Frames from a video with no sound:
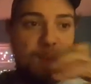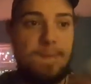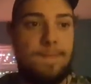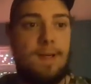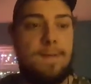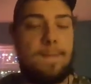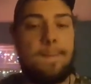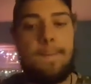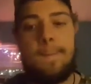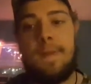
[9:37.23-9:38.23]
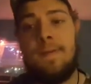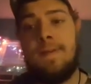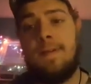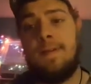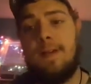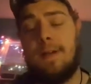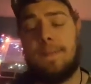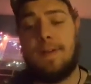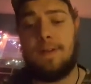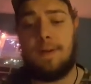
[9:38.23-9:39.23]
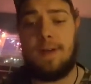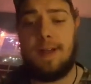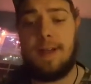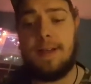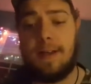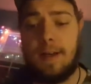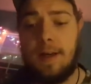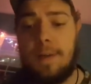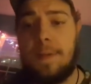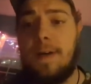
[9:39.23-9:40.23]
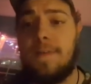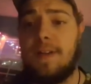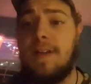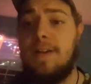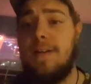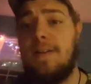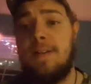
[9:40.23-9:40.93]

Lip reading: But I'm going to go ahead and hop off of here.